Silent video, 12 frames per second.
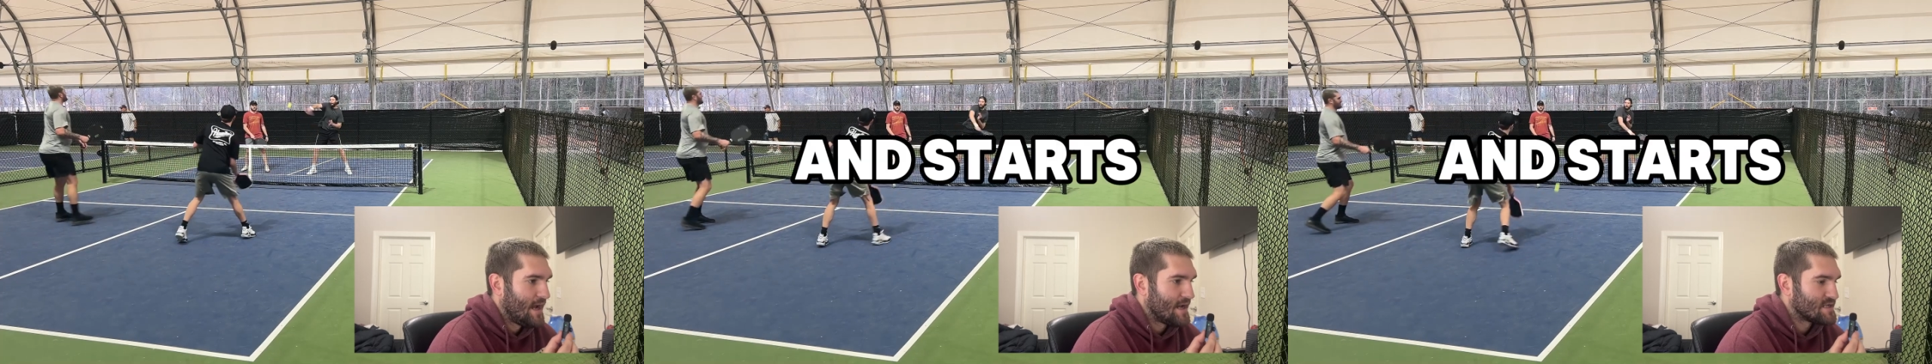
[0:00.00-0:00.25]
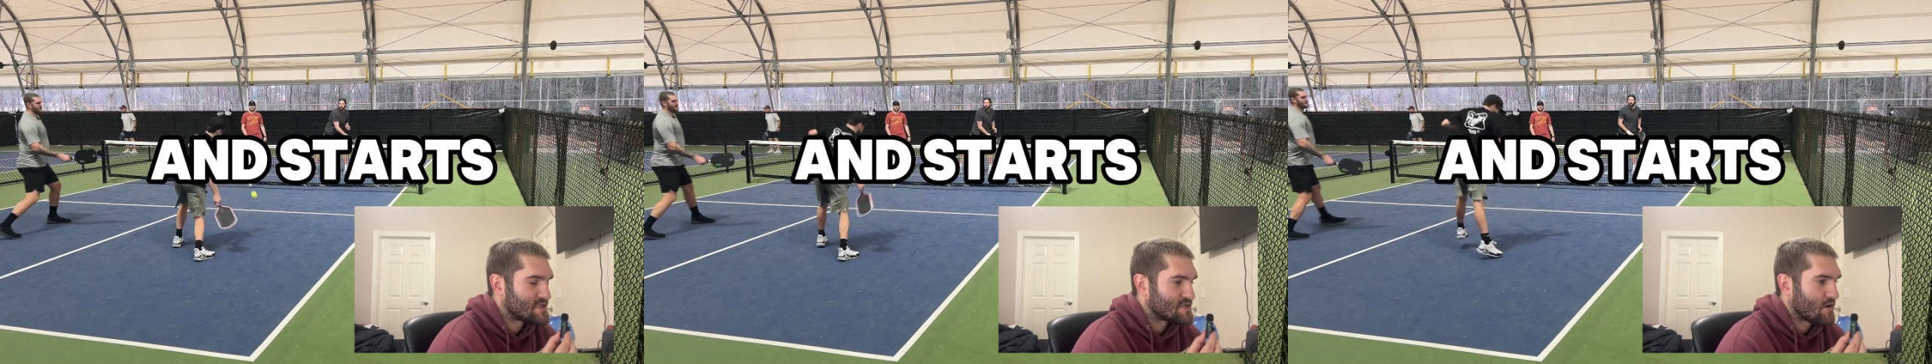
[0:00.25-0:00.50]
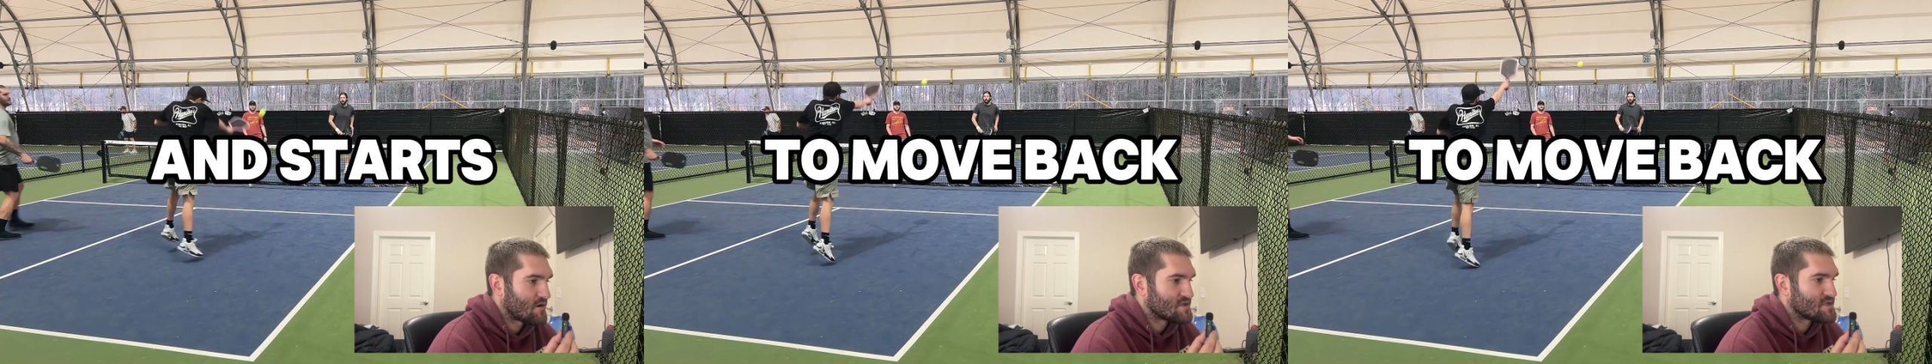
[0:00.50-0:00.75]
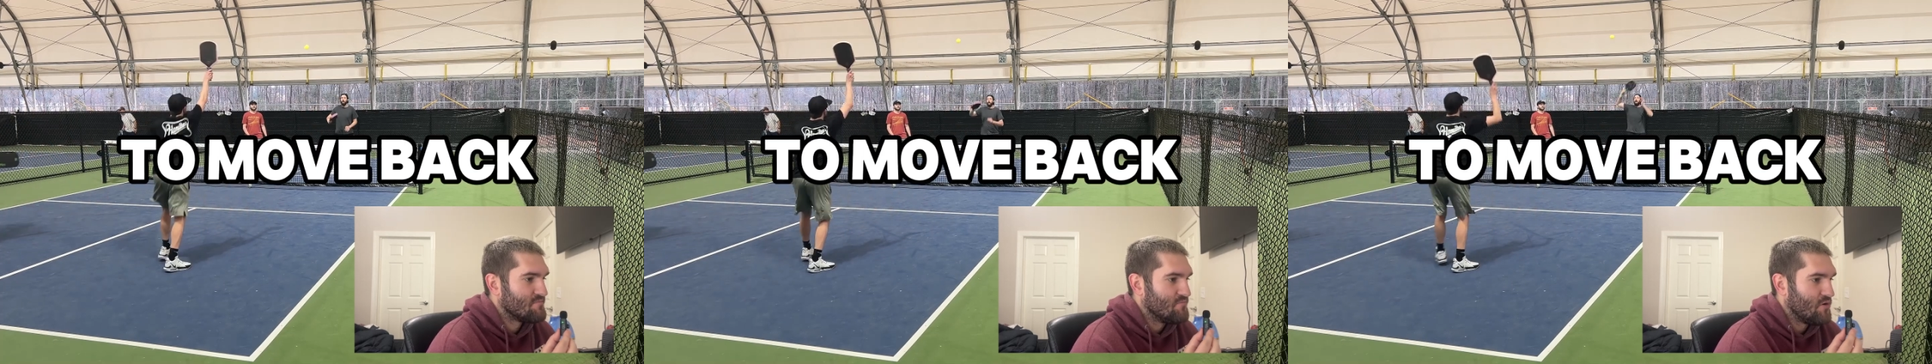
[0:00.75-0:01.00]
and
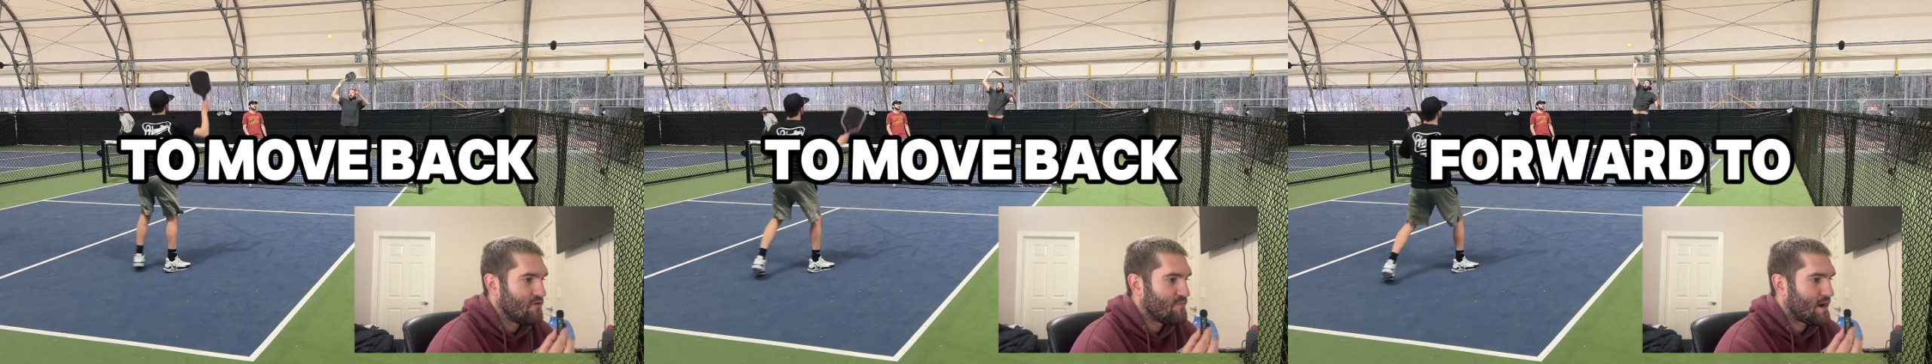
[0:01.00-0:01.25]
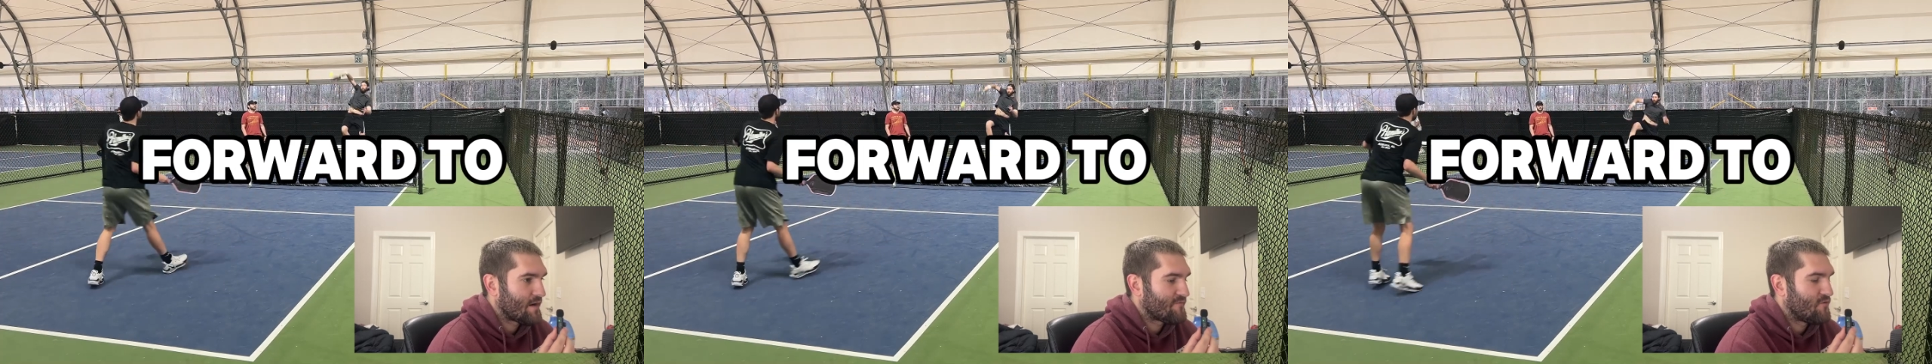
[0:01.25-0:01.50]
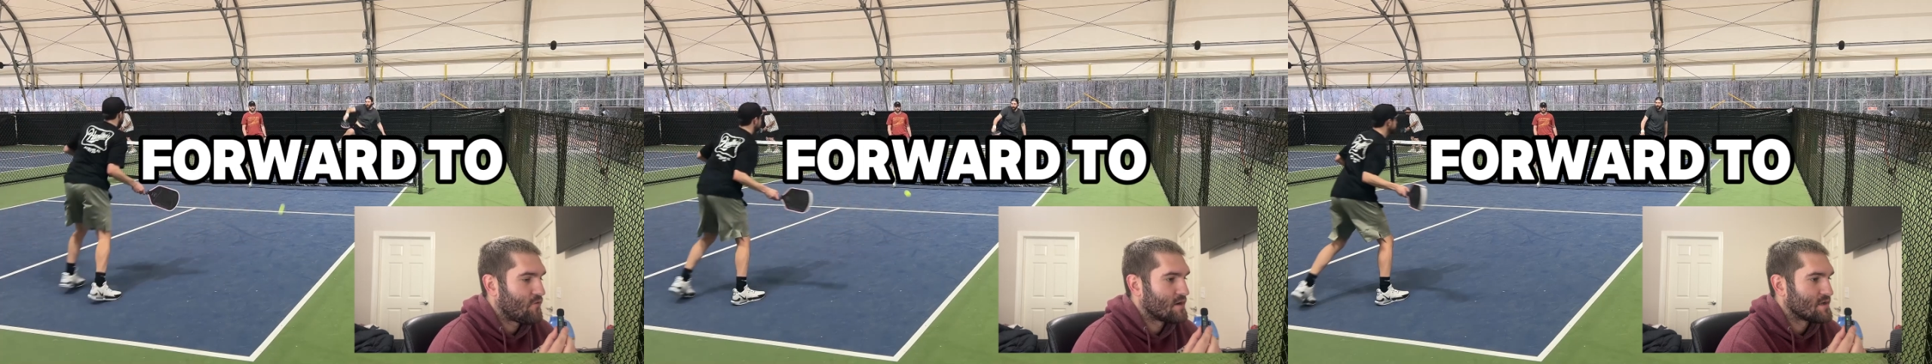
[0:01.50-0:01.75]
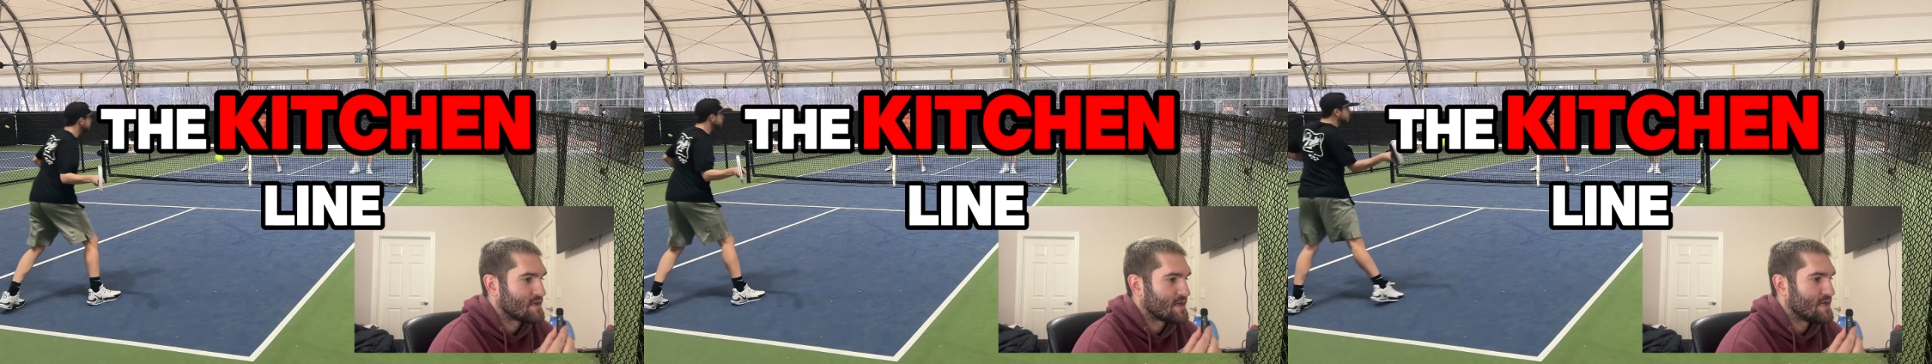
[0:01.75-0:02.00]
starts to move back
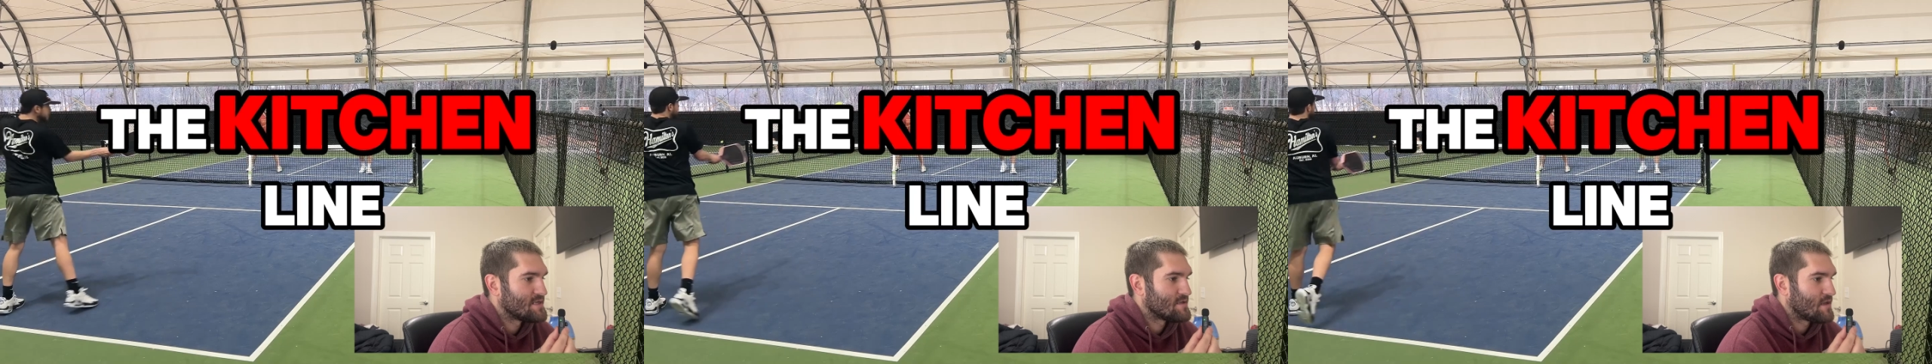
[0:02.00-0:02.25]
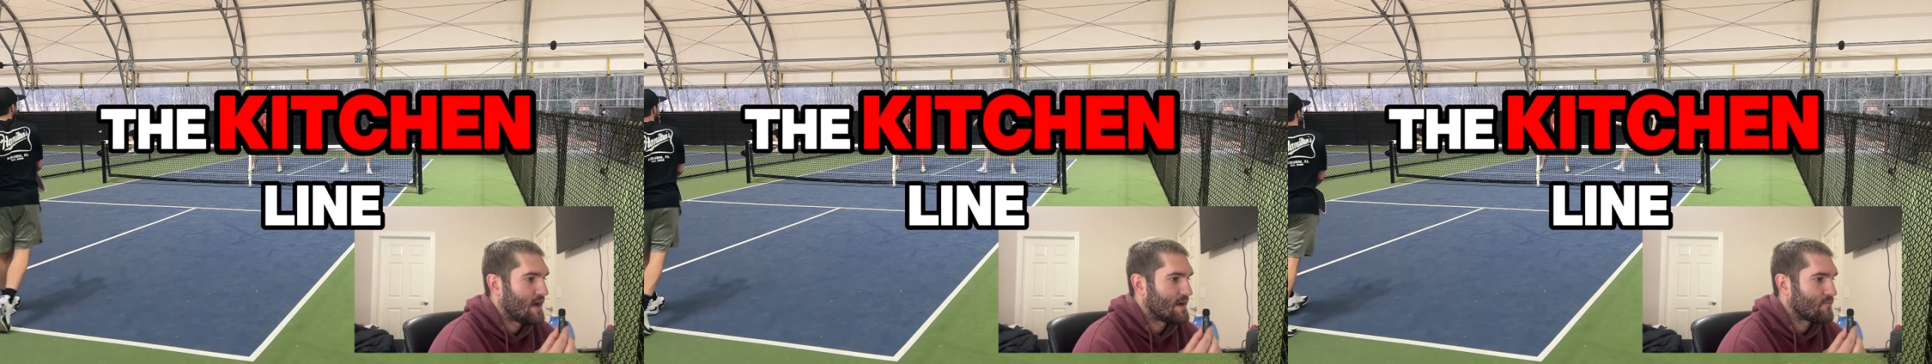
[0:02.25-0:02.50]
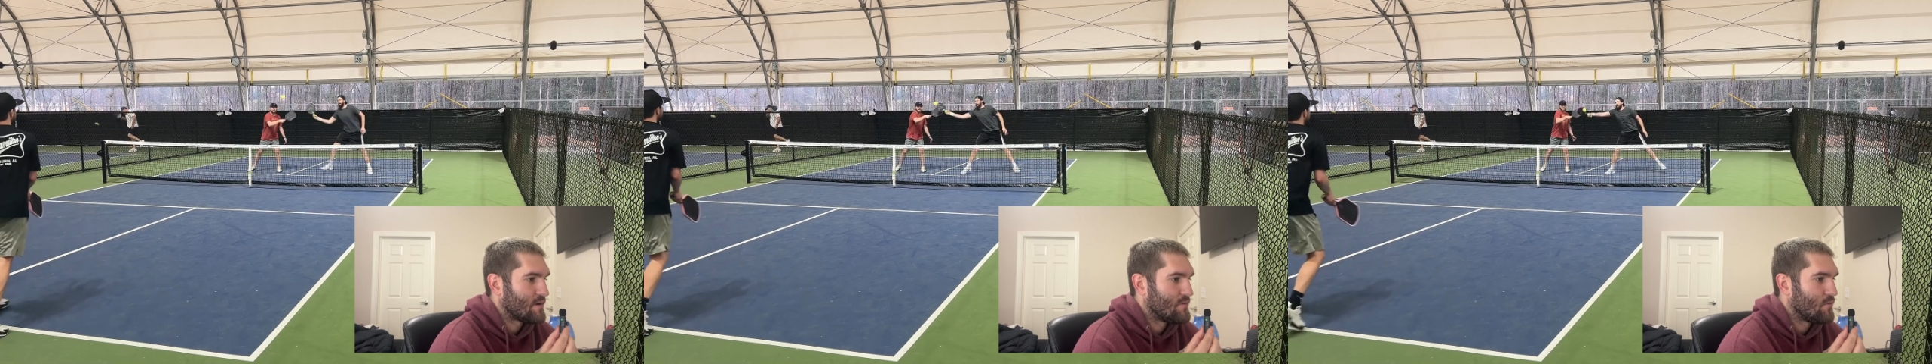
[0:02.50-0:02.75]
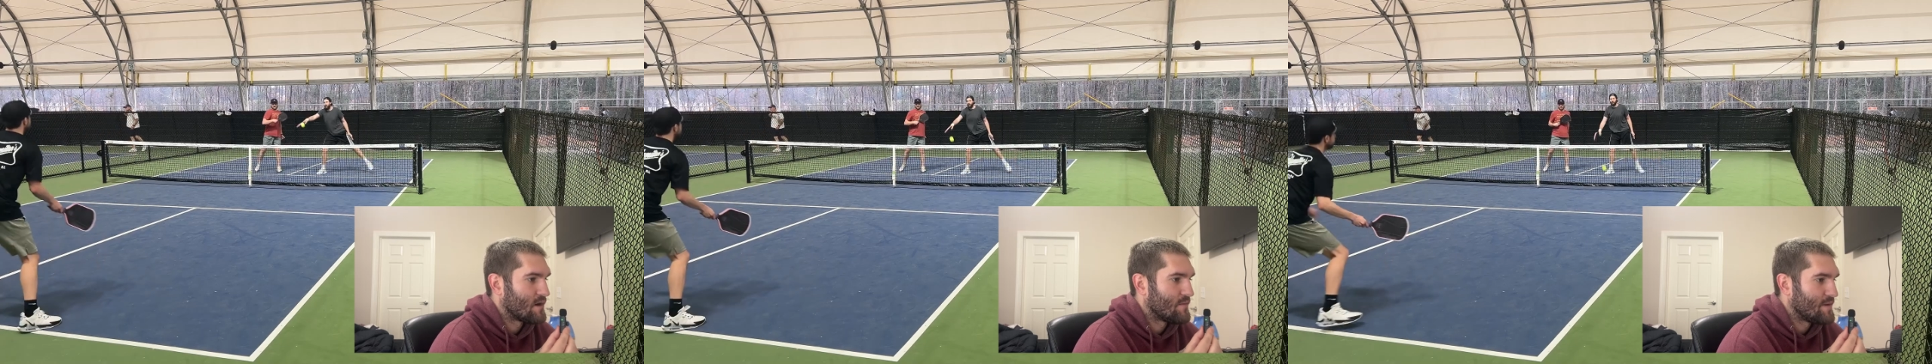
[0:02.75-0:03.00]
forward to the kitchen line where
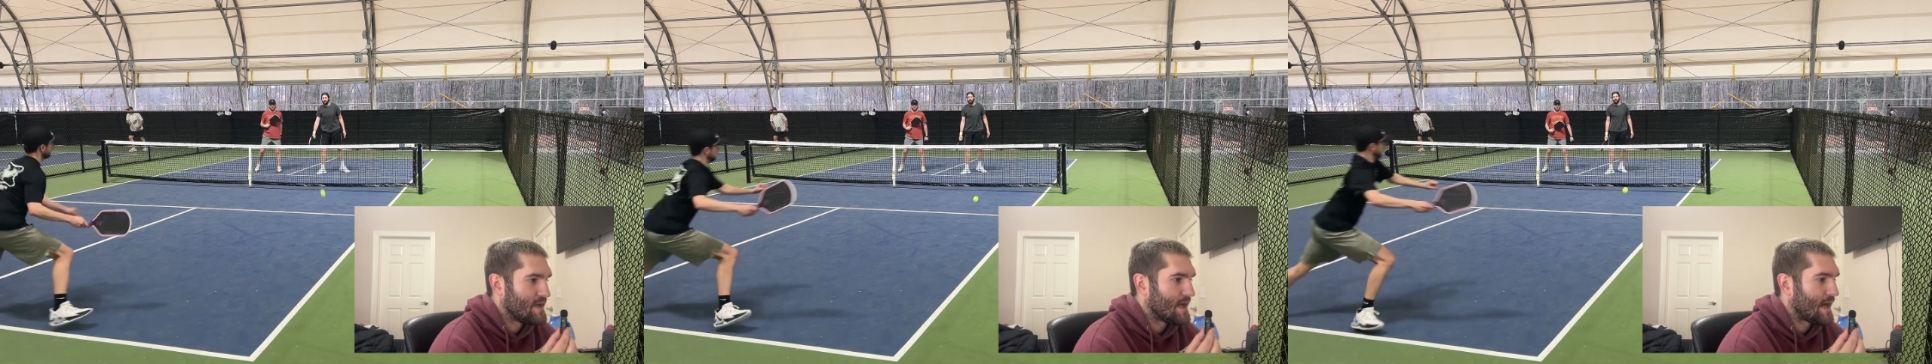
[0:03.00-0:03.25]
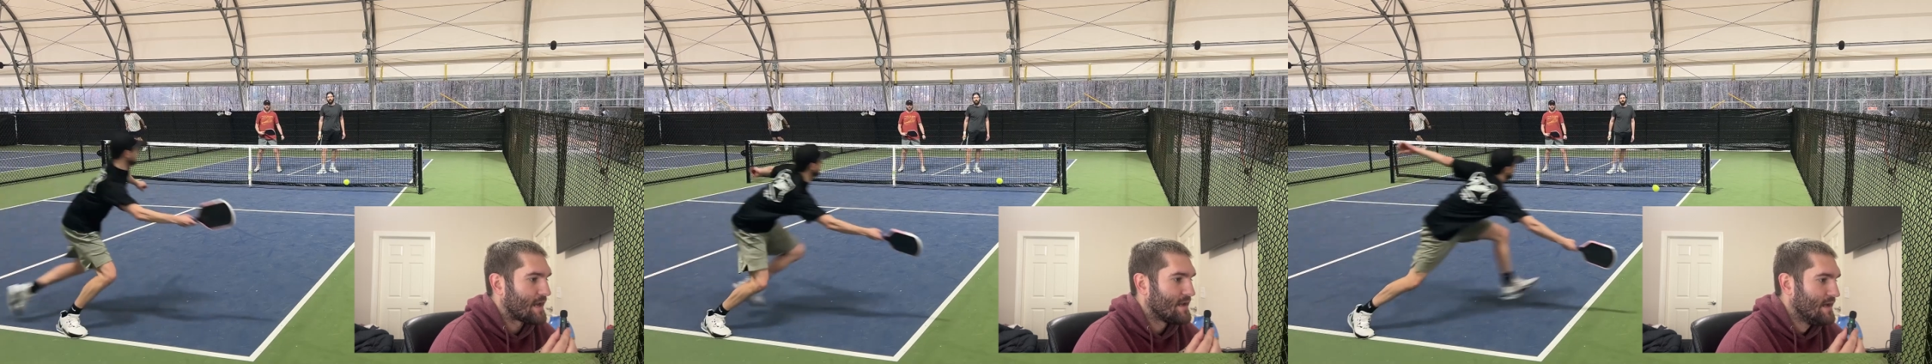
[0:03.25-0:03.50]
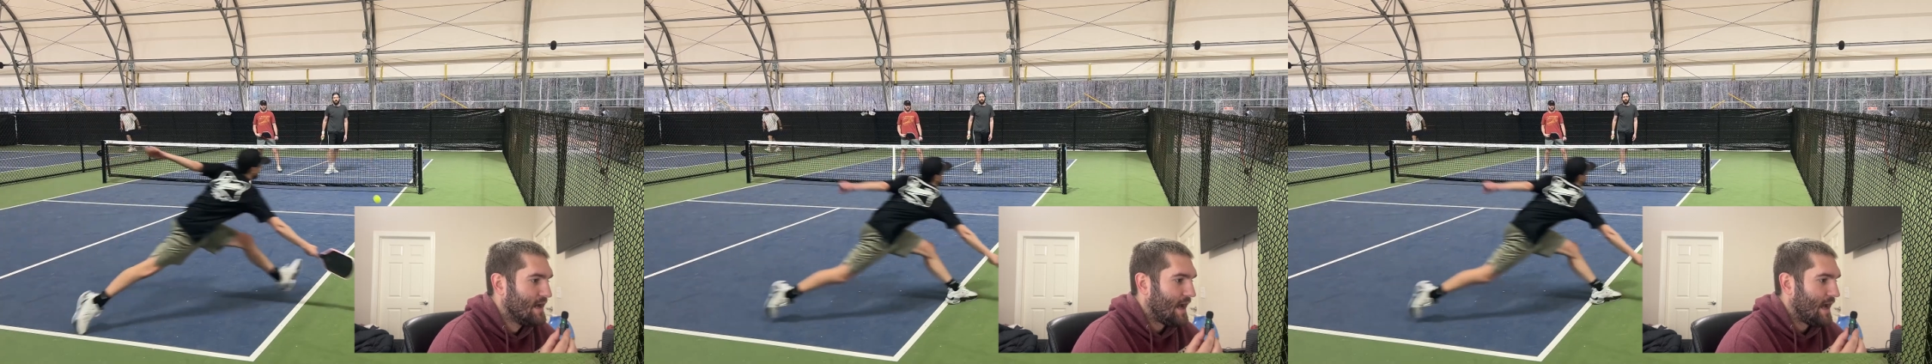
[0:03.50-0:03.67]
you want to be at.